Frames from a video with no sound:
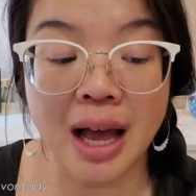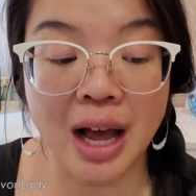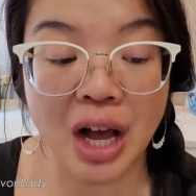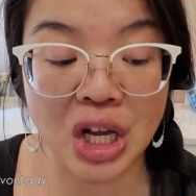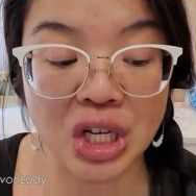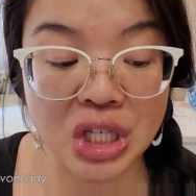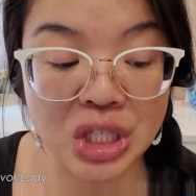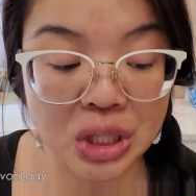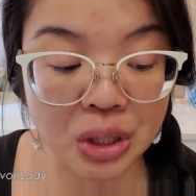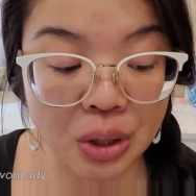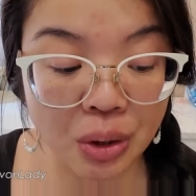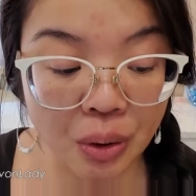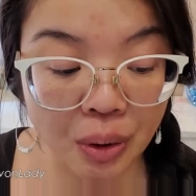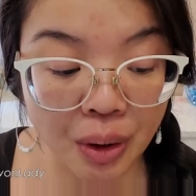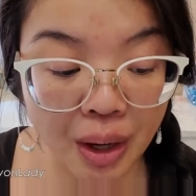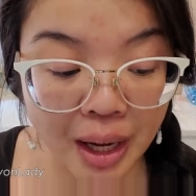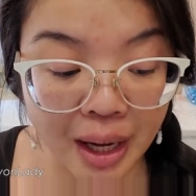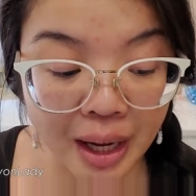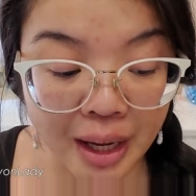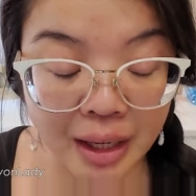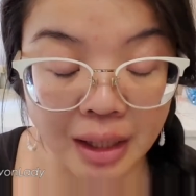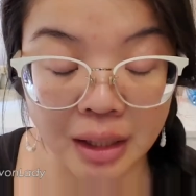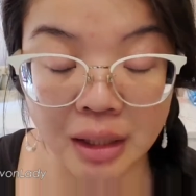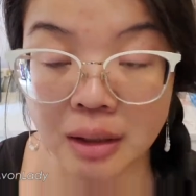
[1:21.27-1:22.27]
Also,
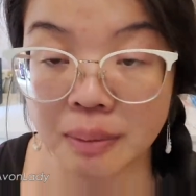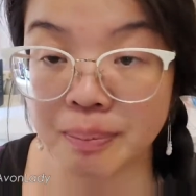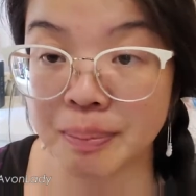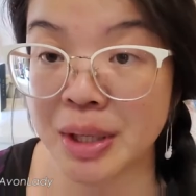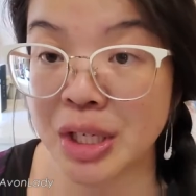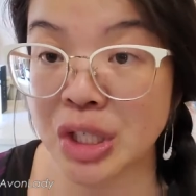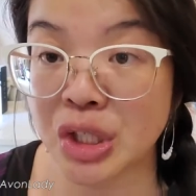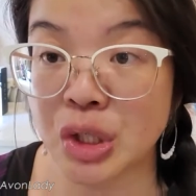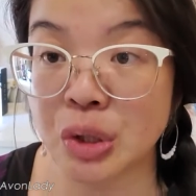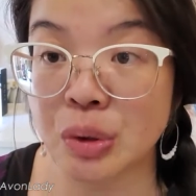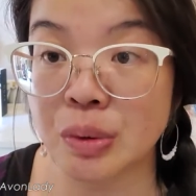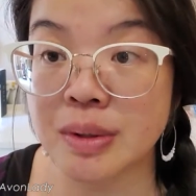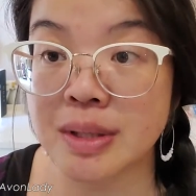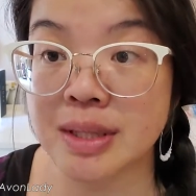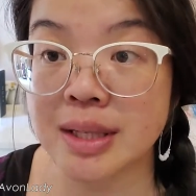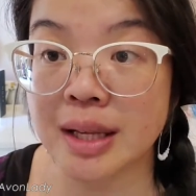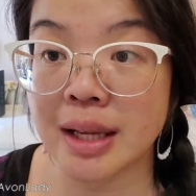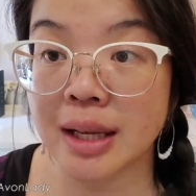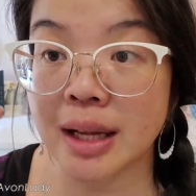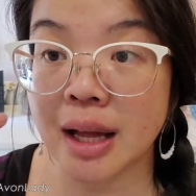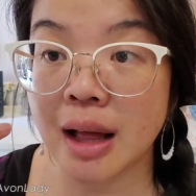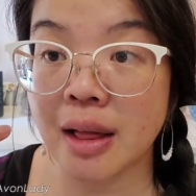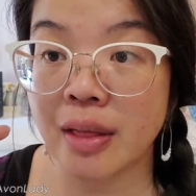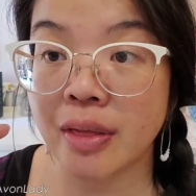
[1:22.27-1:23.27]
I've been
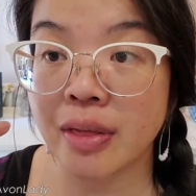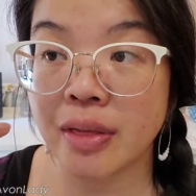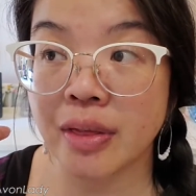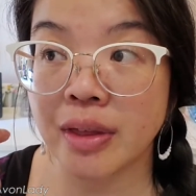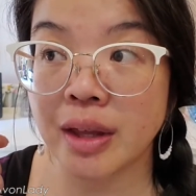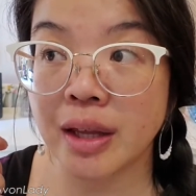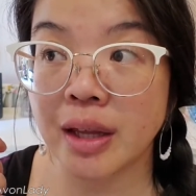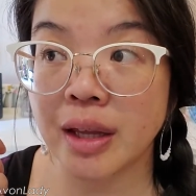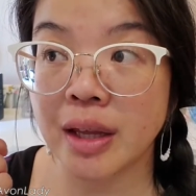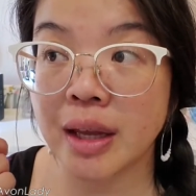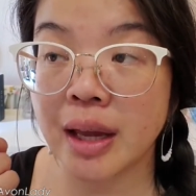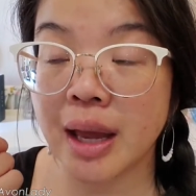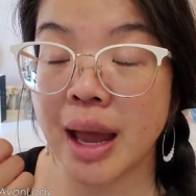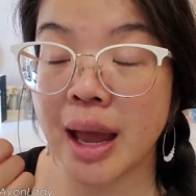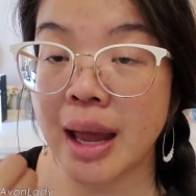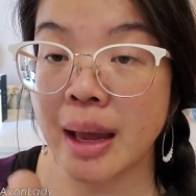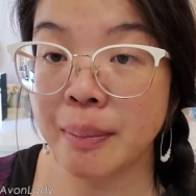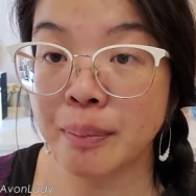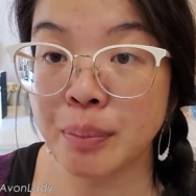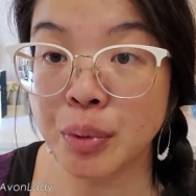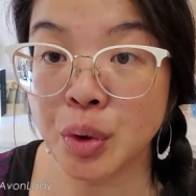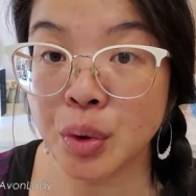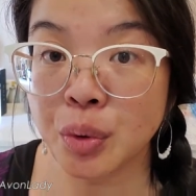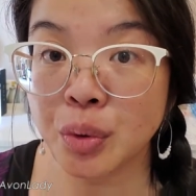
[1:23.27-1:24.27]
using the
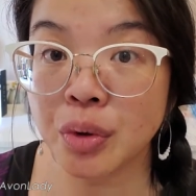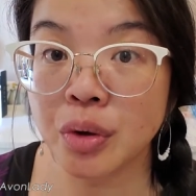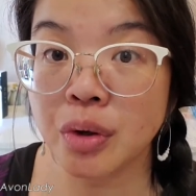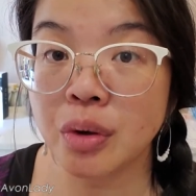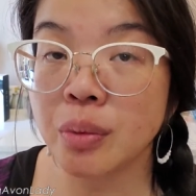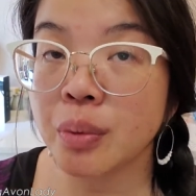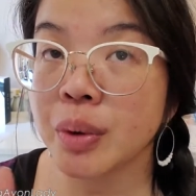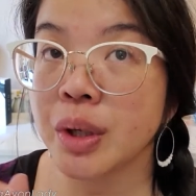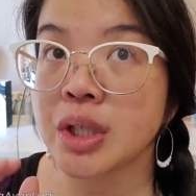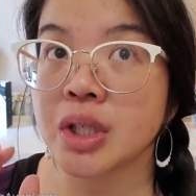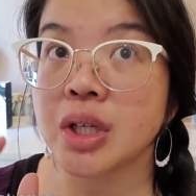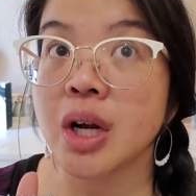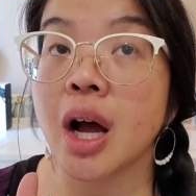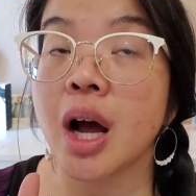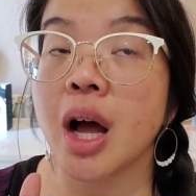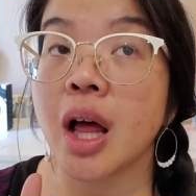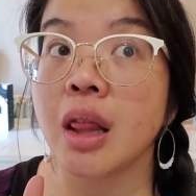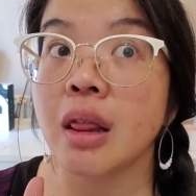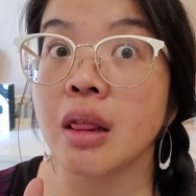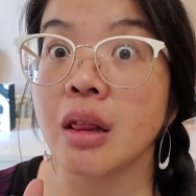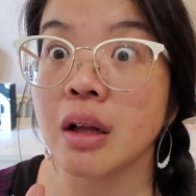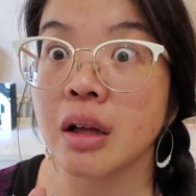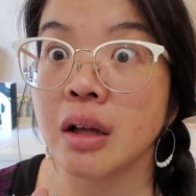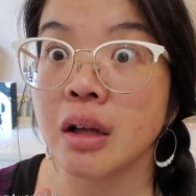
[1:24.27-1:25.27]
ampoule, which I
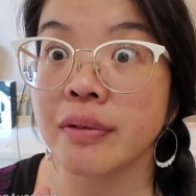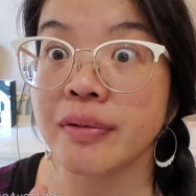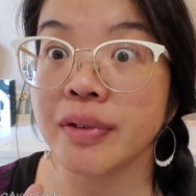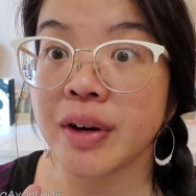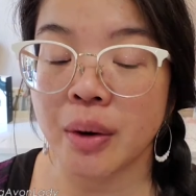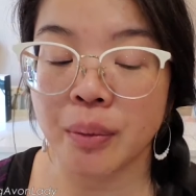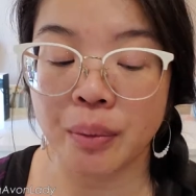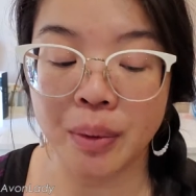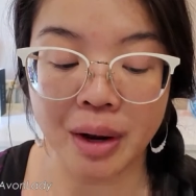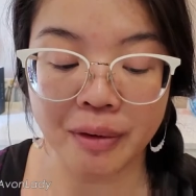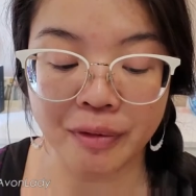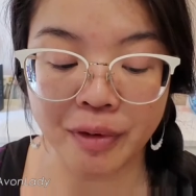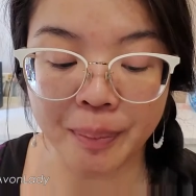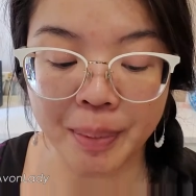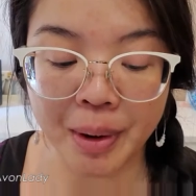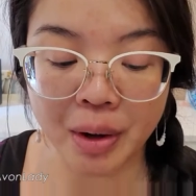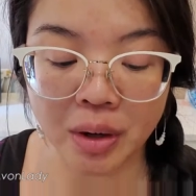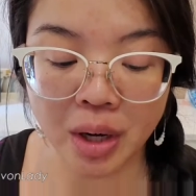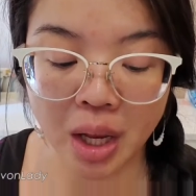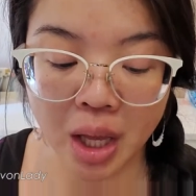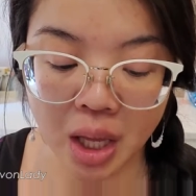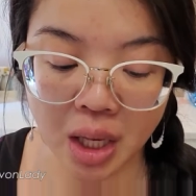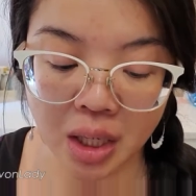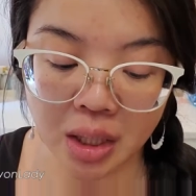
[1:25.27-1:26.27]
love and I rave
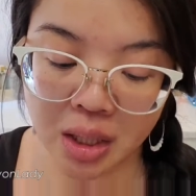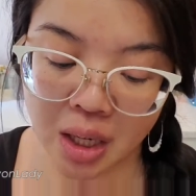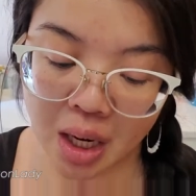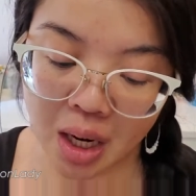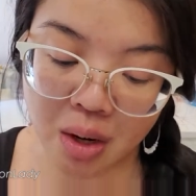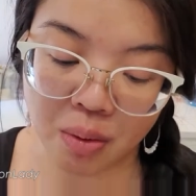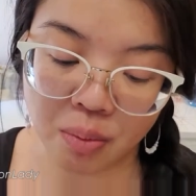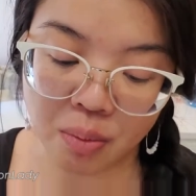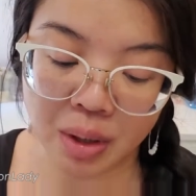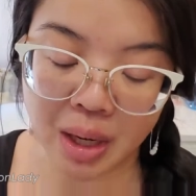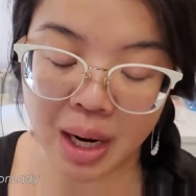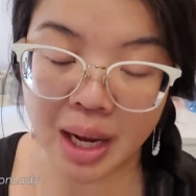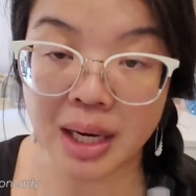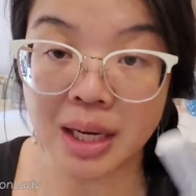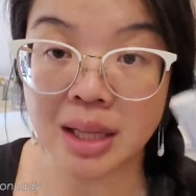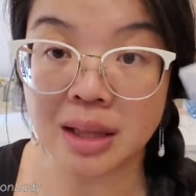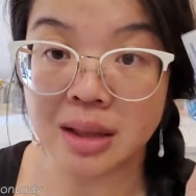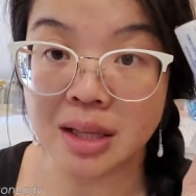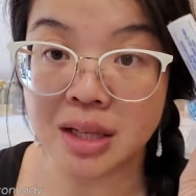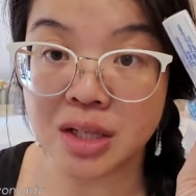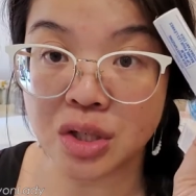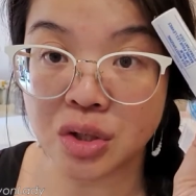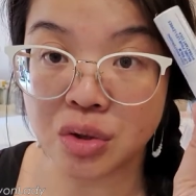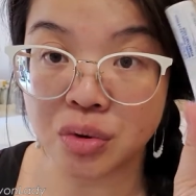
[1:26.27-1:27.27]
about. And now we're
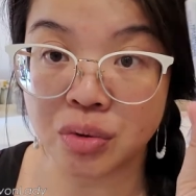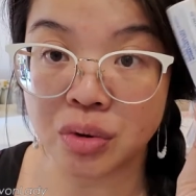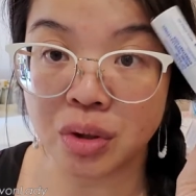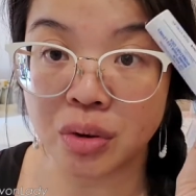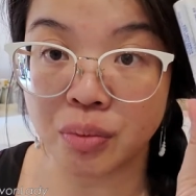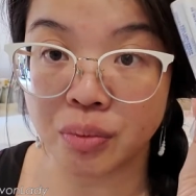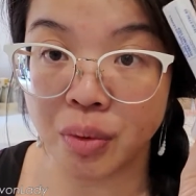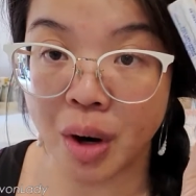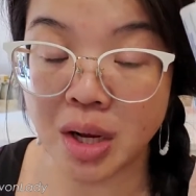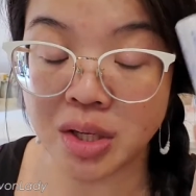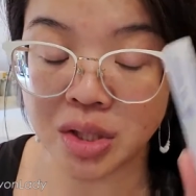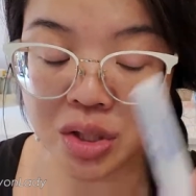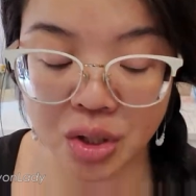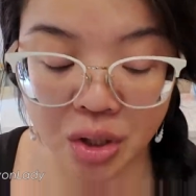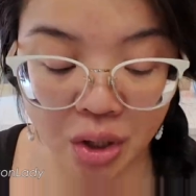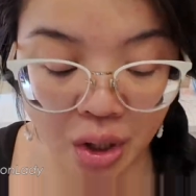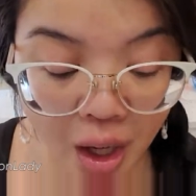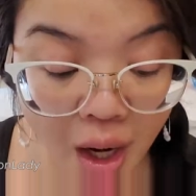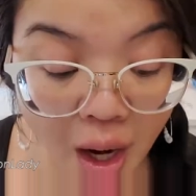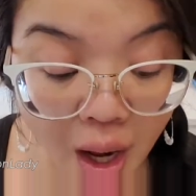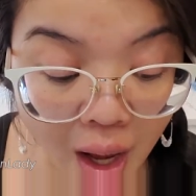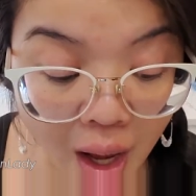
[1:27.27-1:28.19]
adding this to the roster.